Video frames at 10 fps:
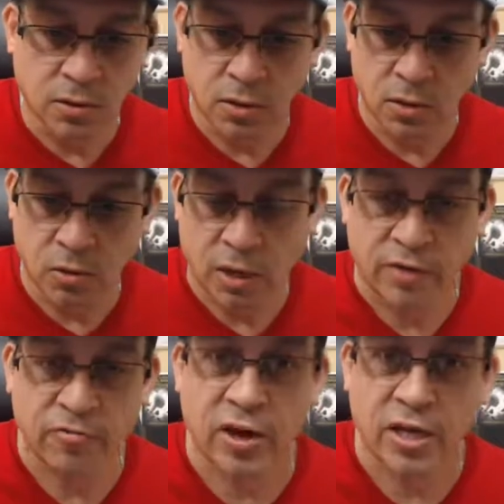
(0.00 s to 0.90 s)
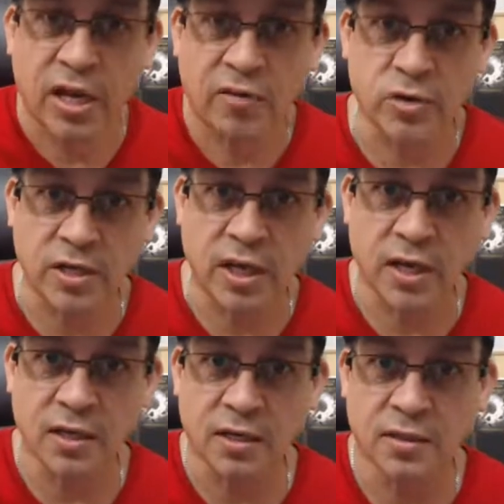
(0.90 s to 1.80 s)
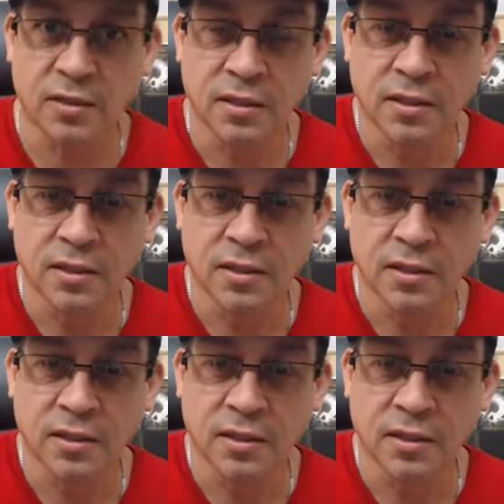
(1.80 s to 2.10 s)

I fight every day, and